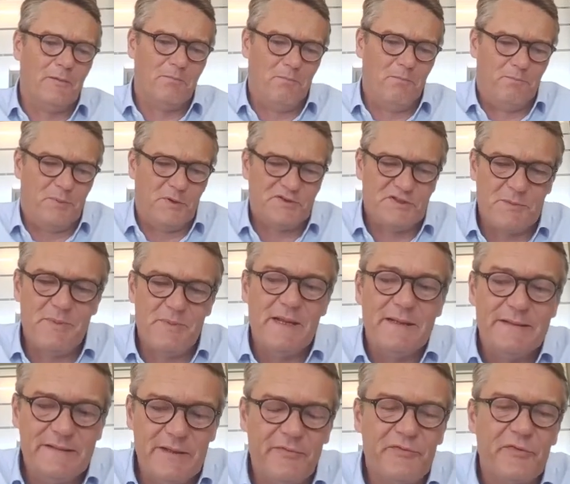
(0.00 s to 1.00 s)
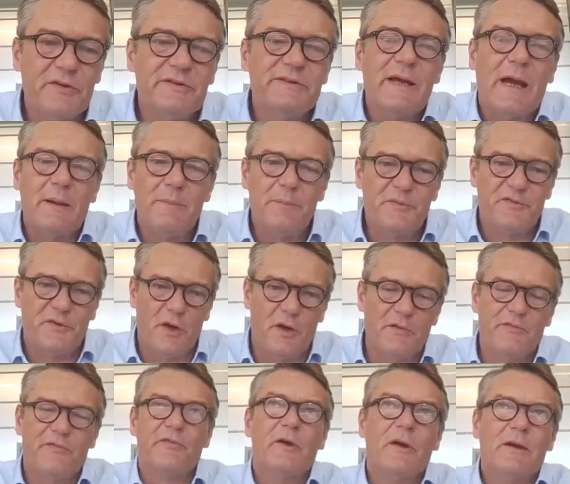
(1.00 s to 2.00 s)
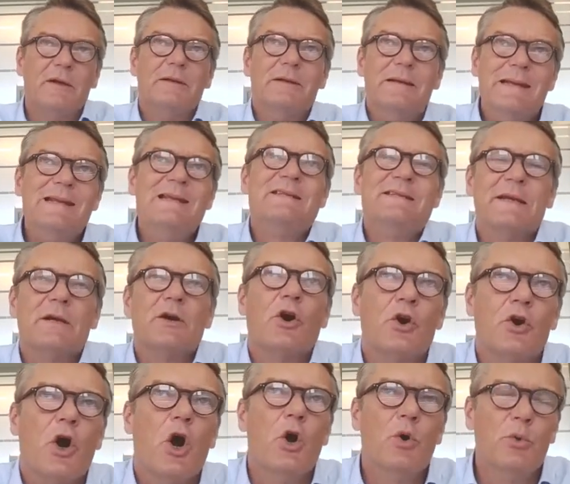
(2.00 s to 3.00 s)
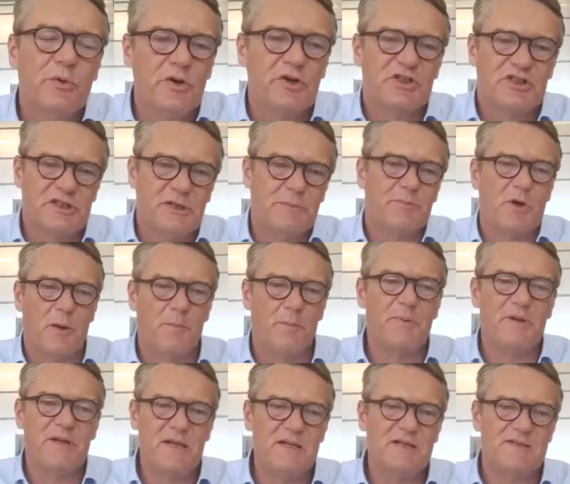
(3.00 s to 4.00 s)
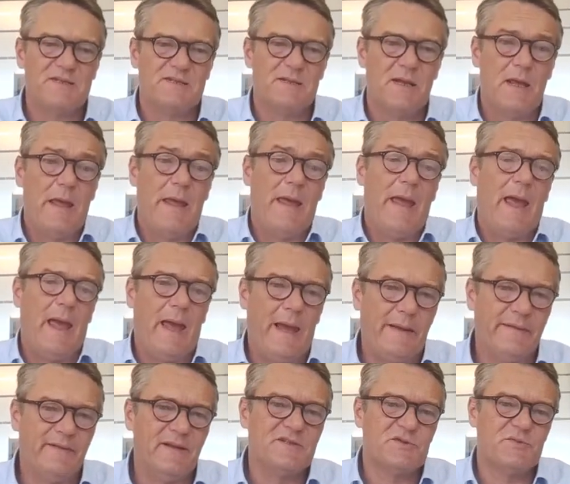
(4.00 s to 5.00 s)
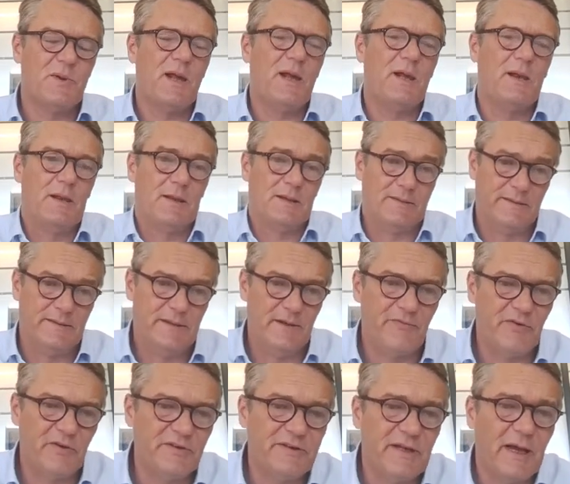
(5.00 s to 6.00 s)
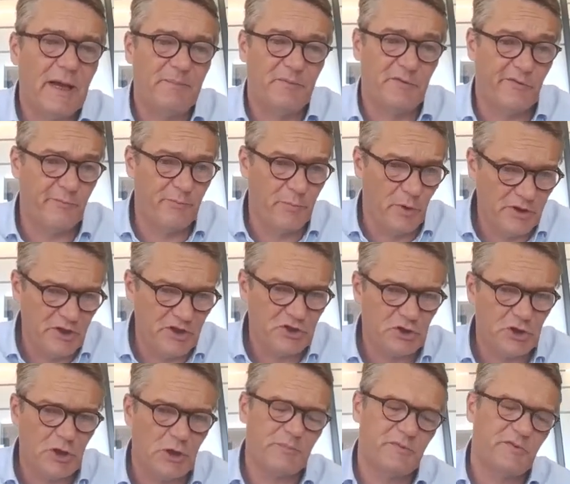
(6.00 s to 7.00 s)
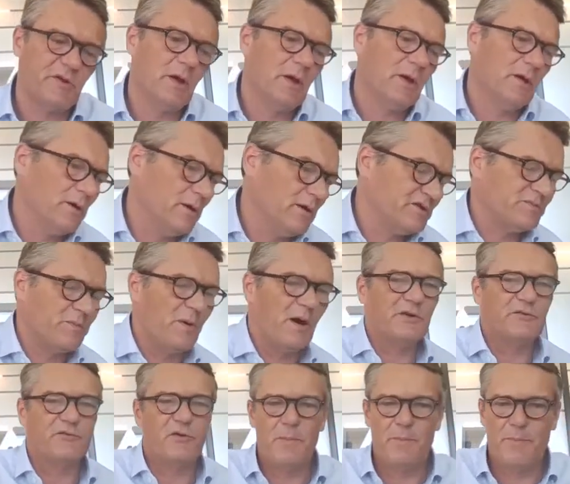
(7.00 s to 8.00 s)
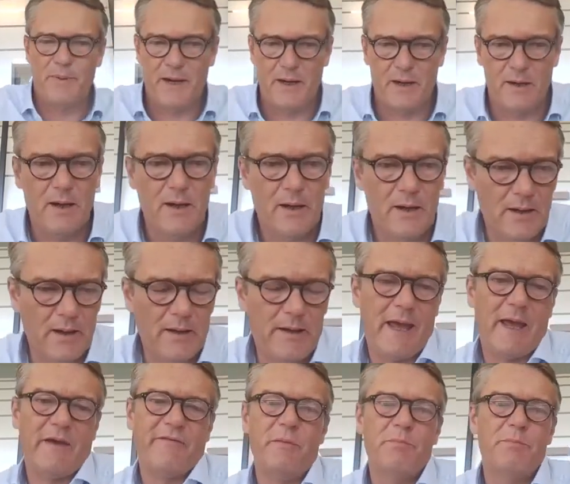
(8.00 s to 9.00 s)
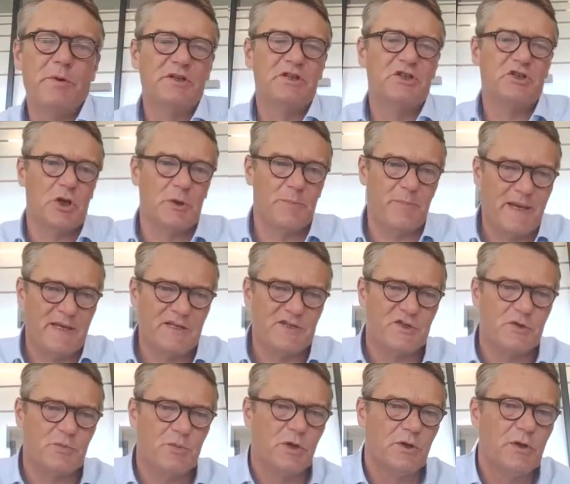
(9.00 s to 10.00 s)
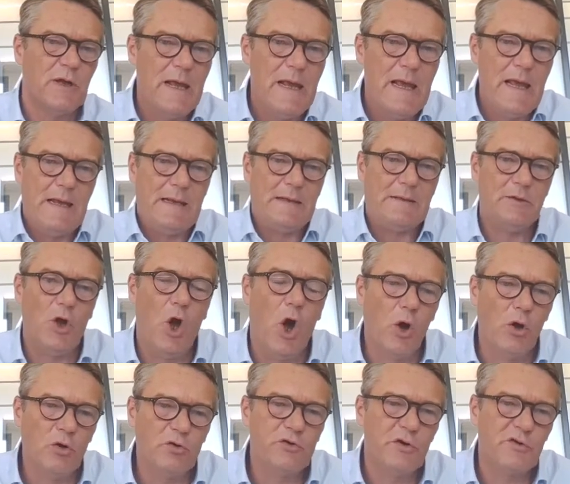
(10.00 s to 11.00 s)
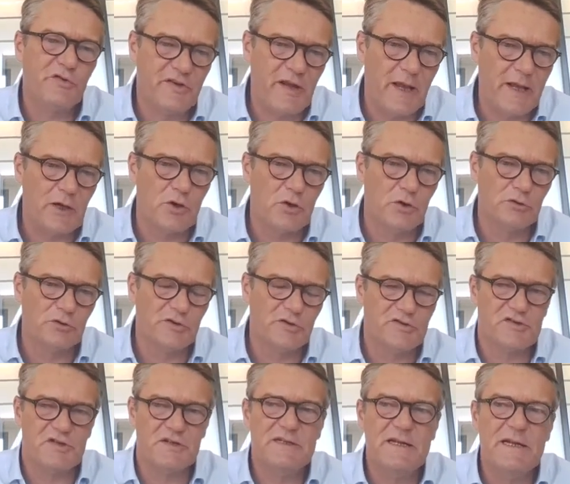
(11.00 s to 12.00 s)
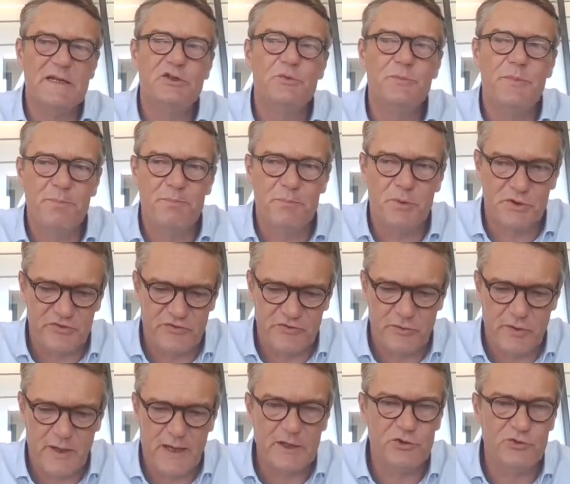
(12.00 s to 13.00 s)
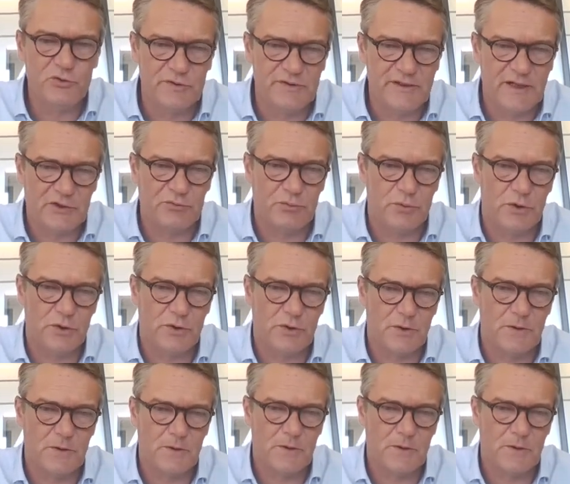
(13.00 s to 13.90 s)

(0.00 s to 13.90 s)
possibly different types of leasing or ownership companies, and as well different types of body shops, smart repair, heavy body shop, and so on. All those stakeholders need to be put into a network.